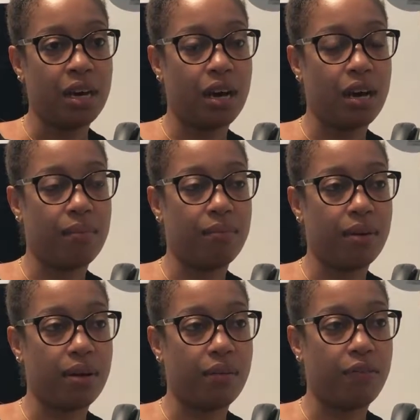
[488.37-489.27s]

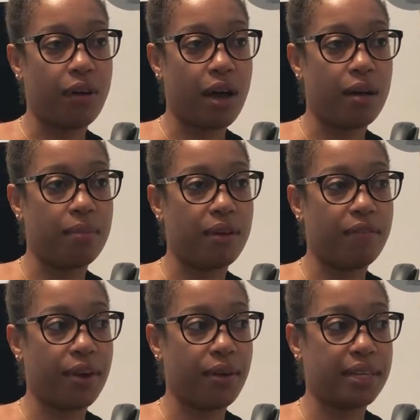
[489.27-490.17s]
from a
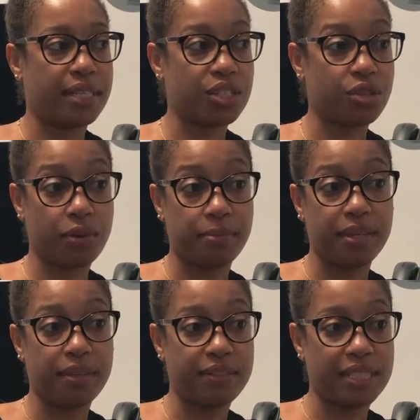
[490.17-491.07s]
very
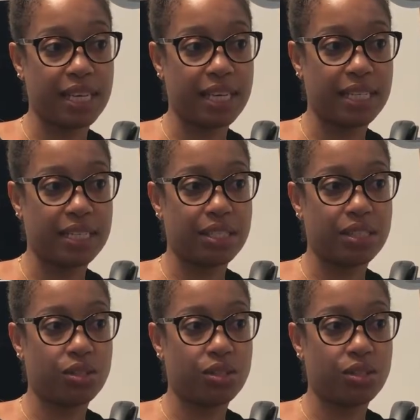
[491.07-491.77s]
descriptive science